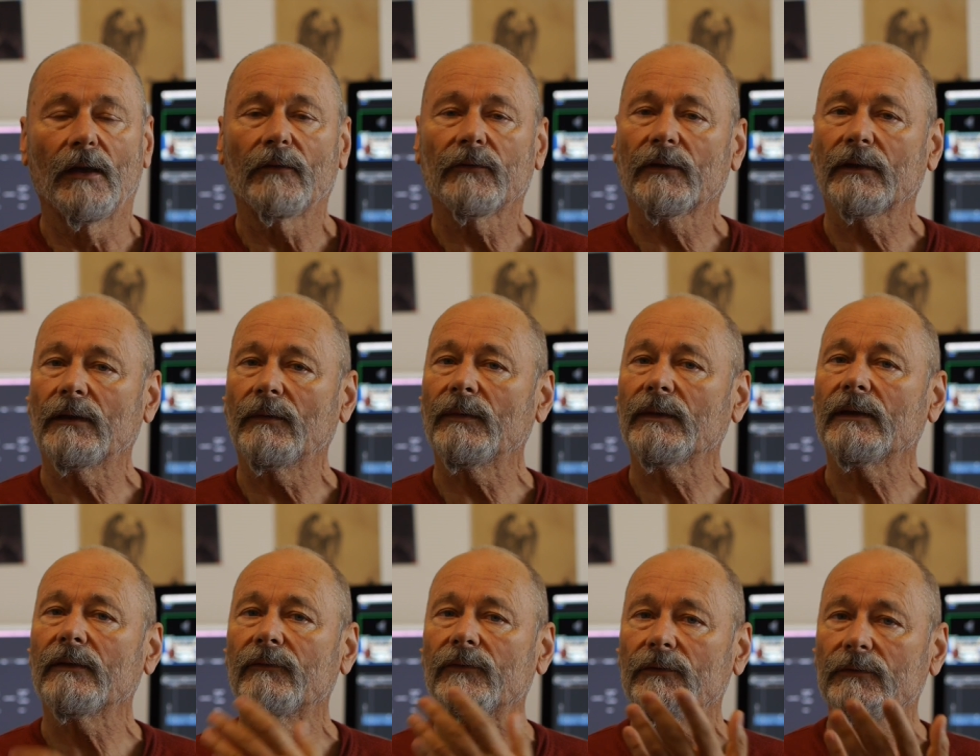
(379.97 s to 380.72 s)
So let
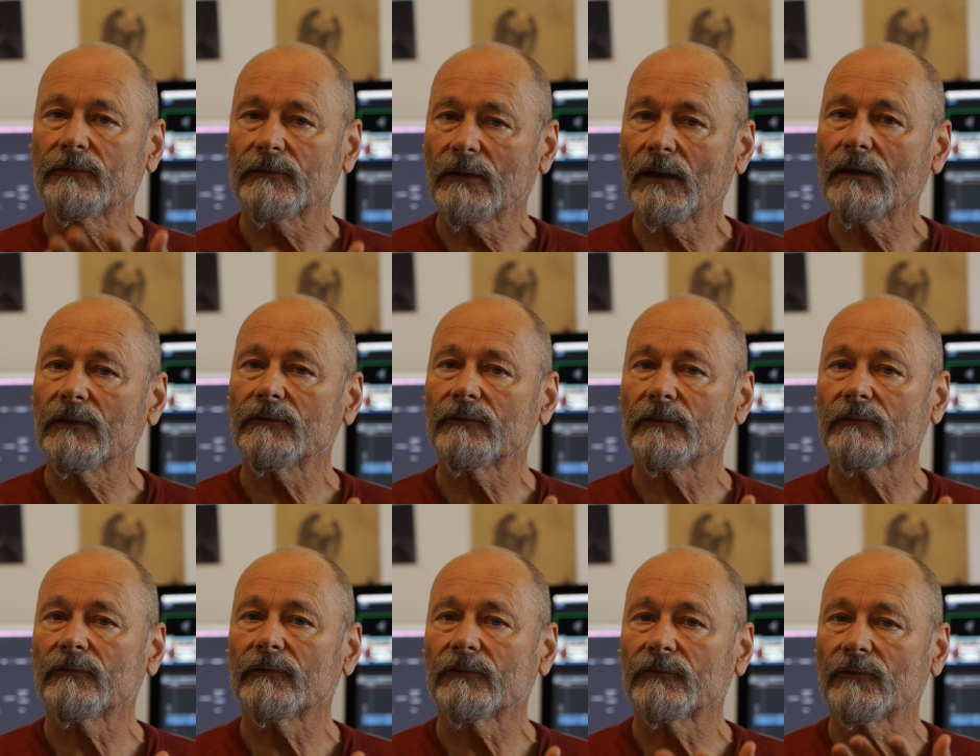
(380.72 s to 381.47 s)
me give you a
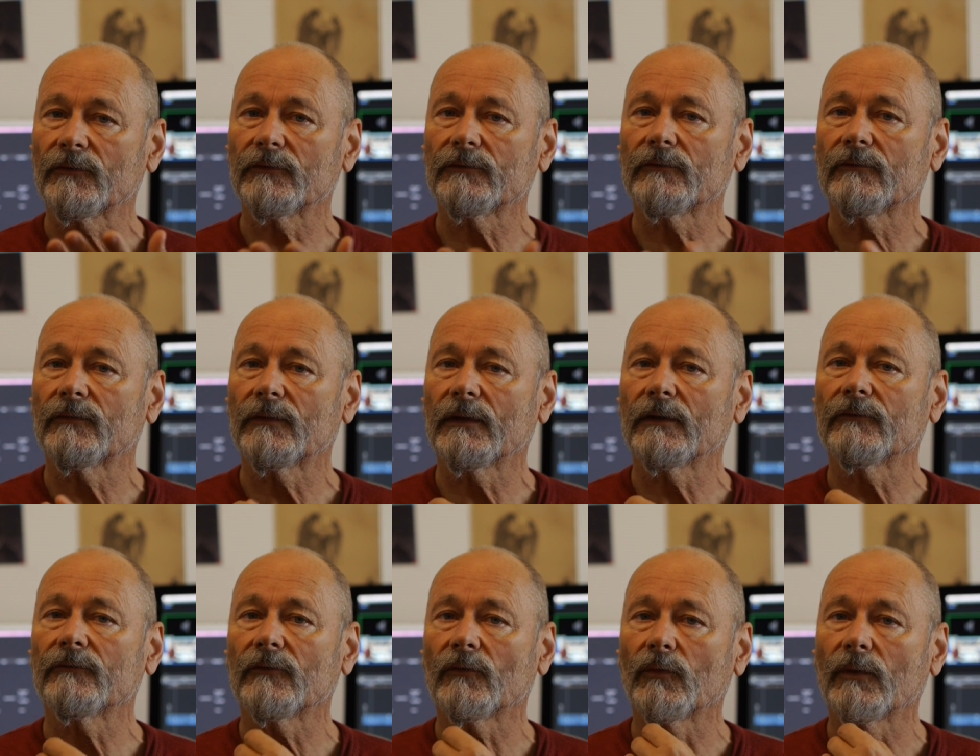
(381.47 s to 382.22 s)
taste of the sorts of
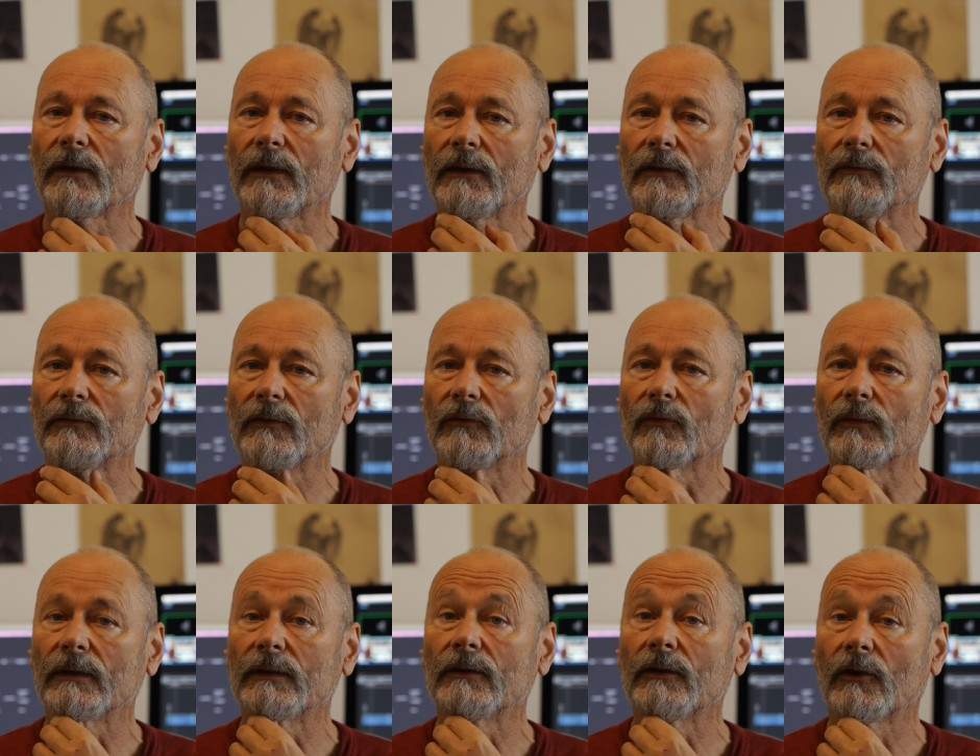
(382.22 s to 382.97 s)
things that we
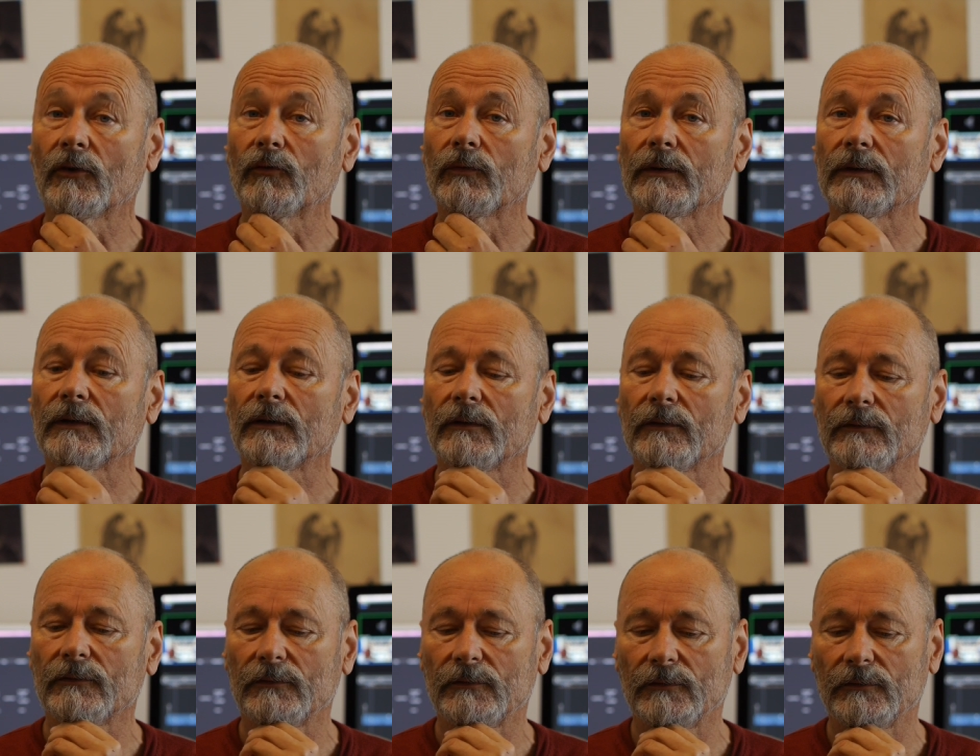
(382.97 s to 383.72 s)
that we know we're
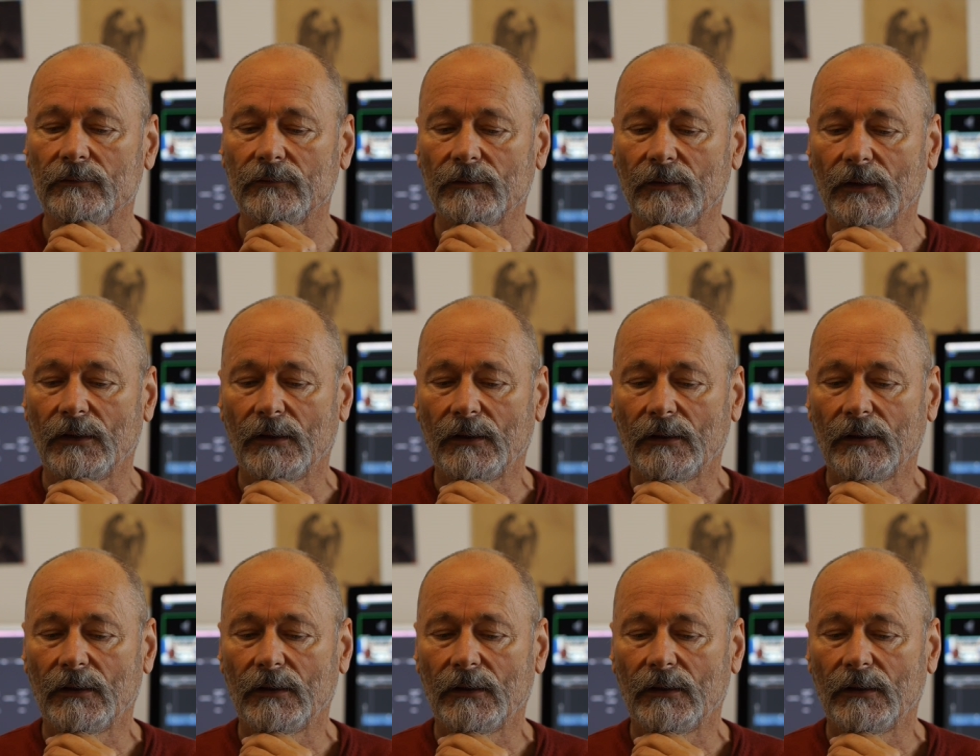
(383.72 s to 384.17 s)
going to do.